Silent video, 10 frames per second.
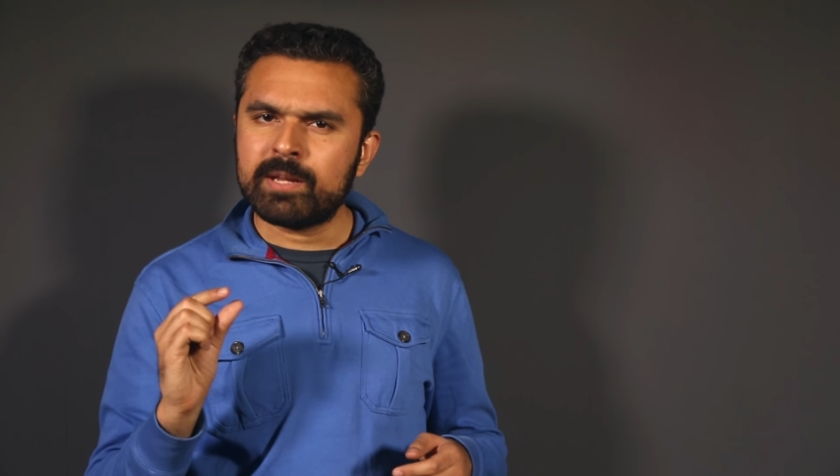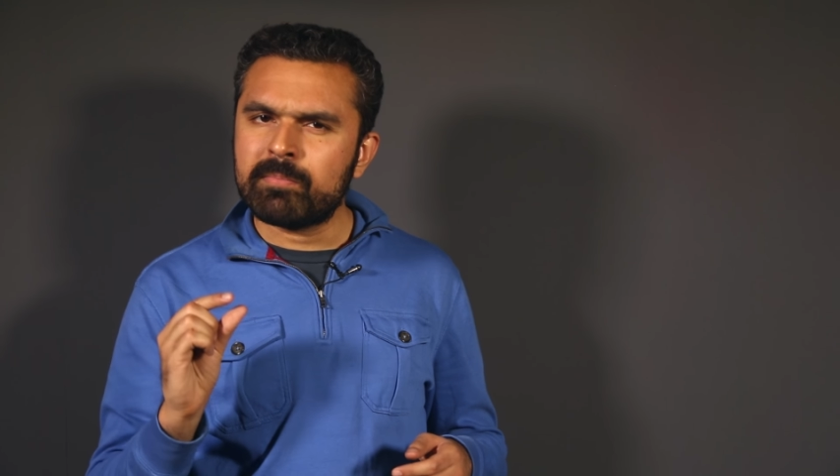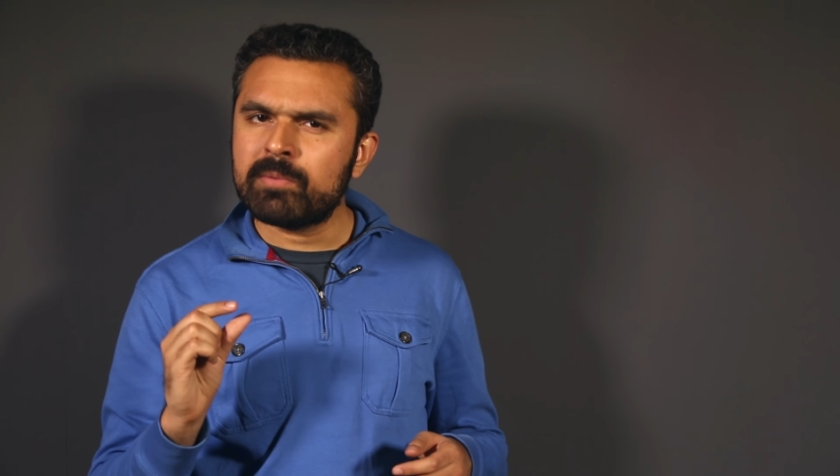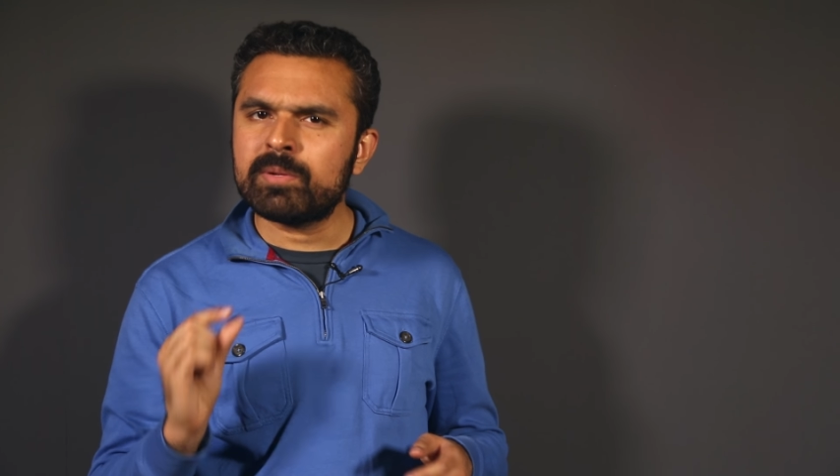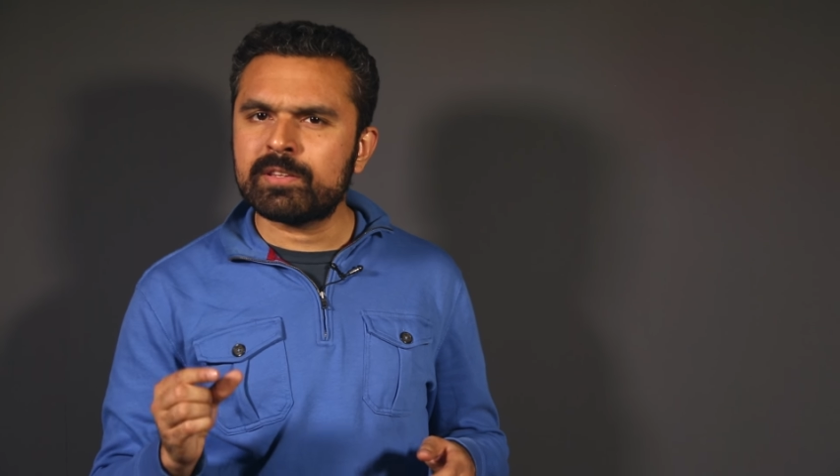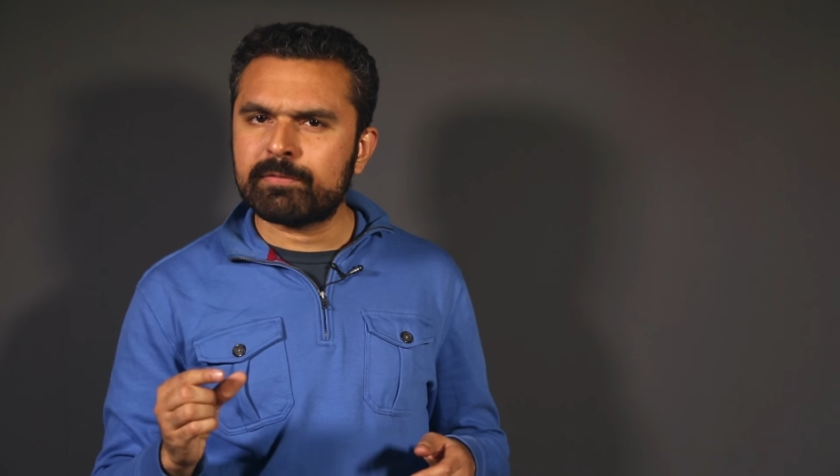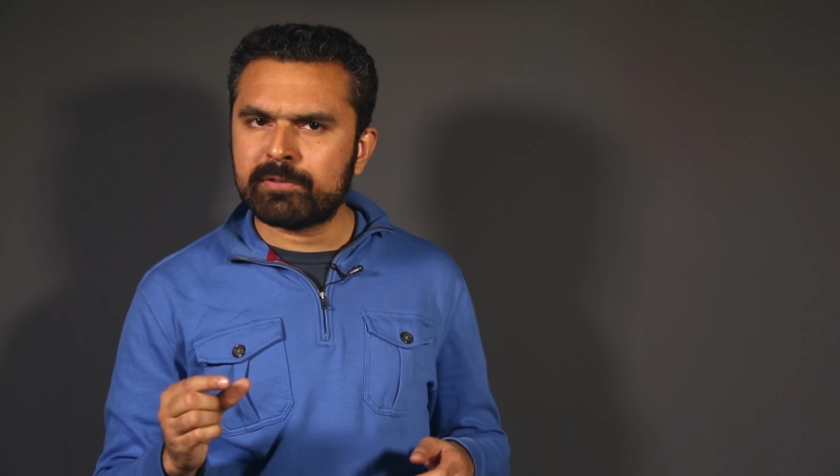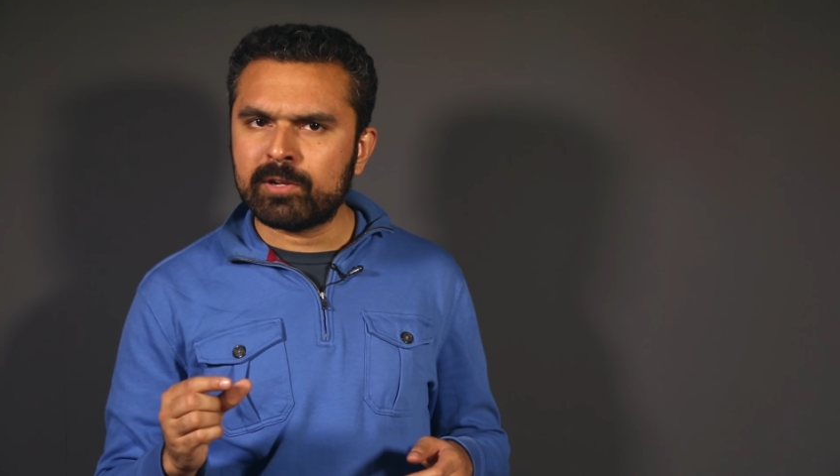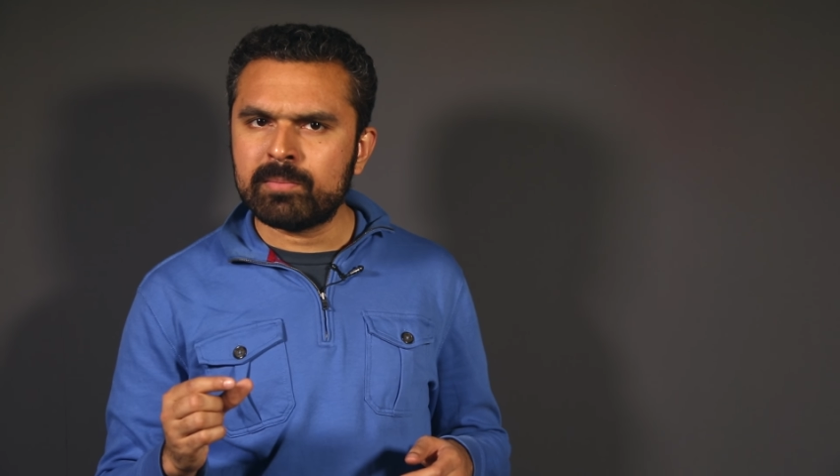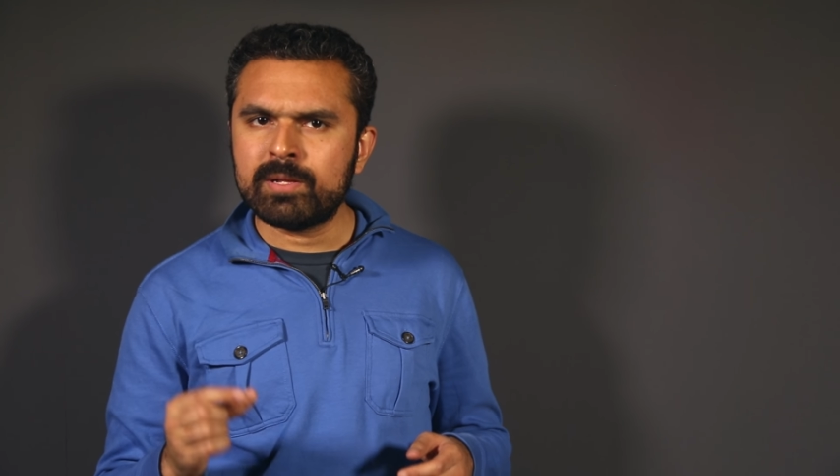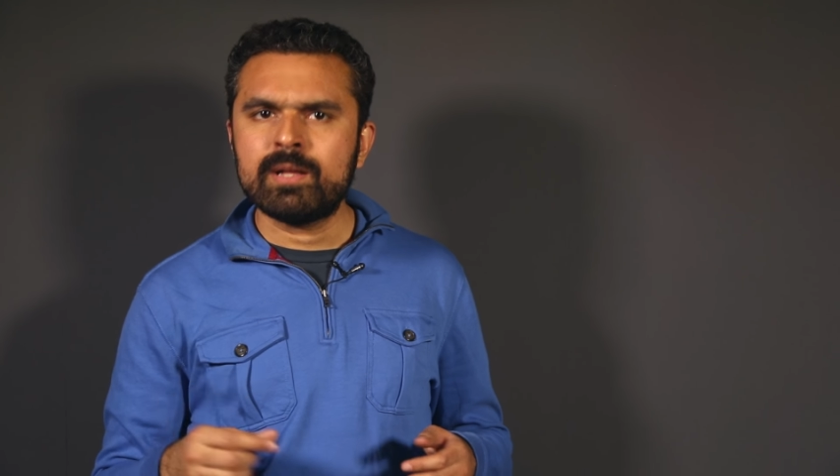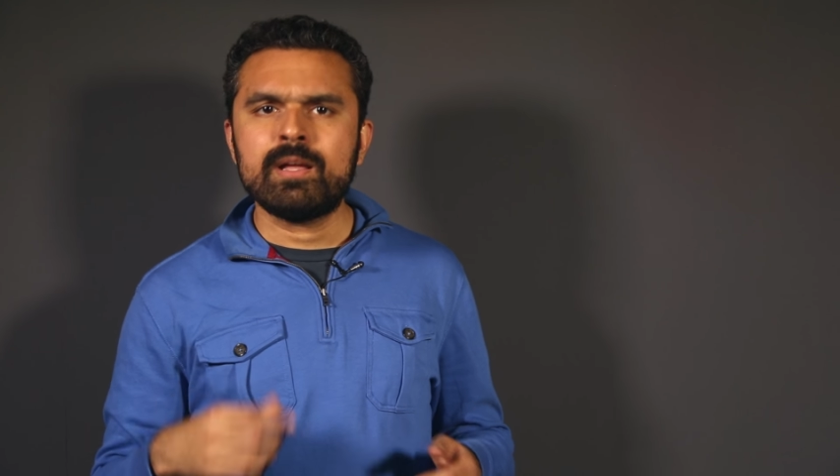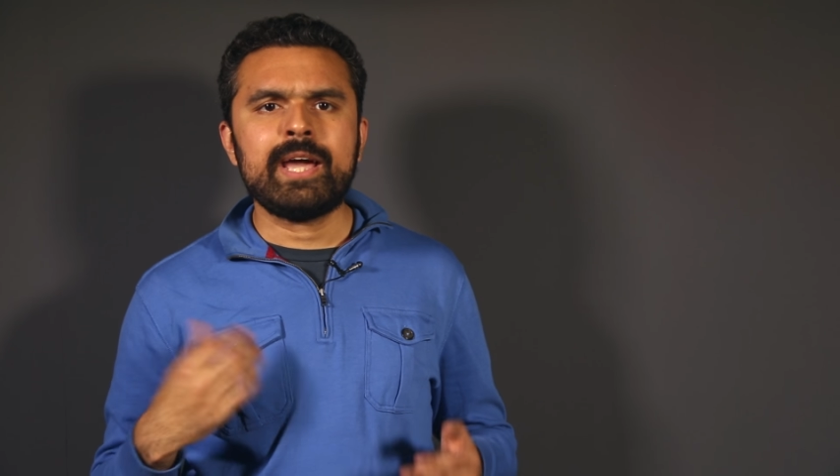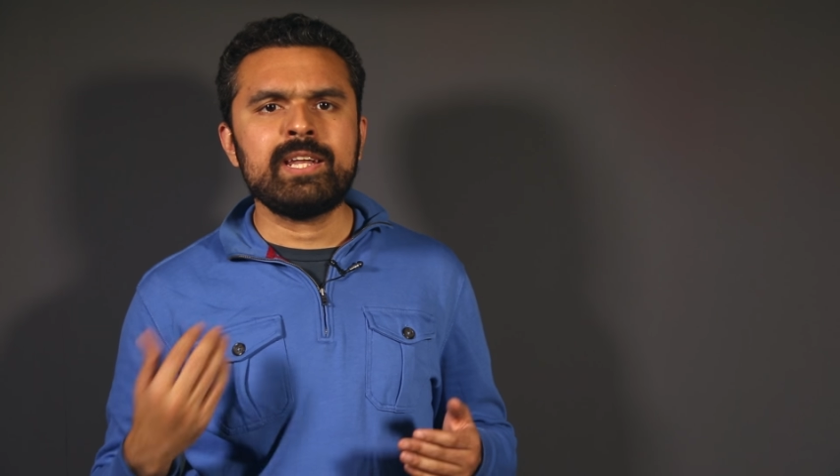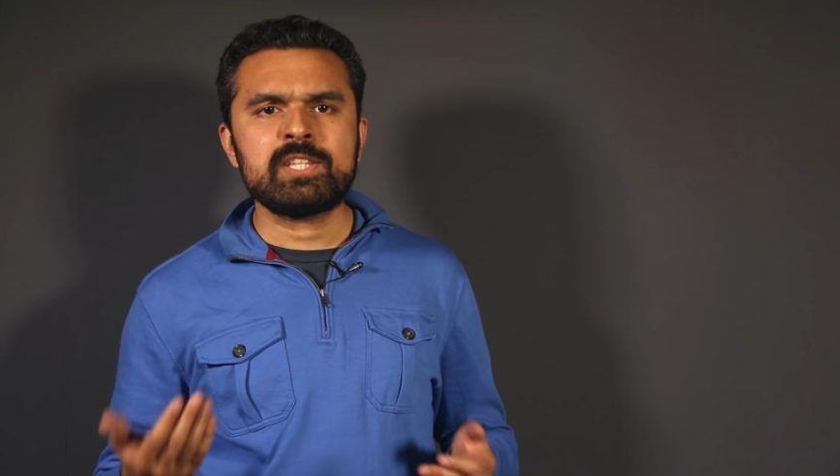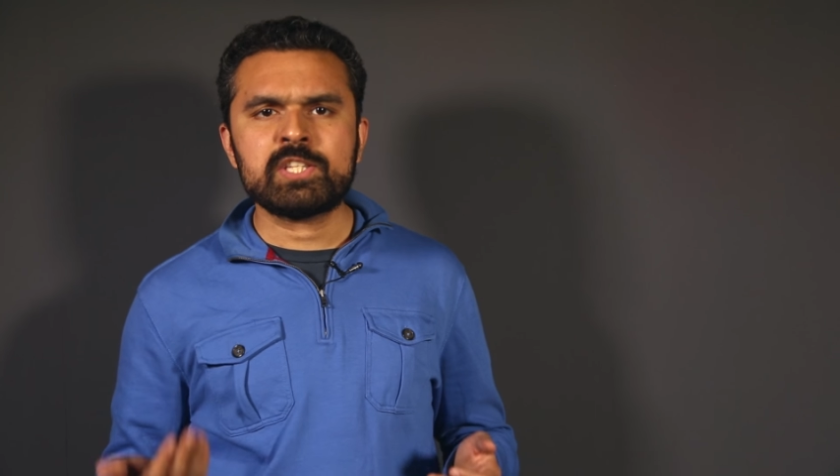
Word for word: minimum in the film, and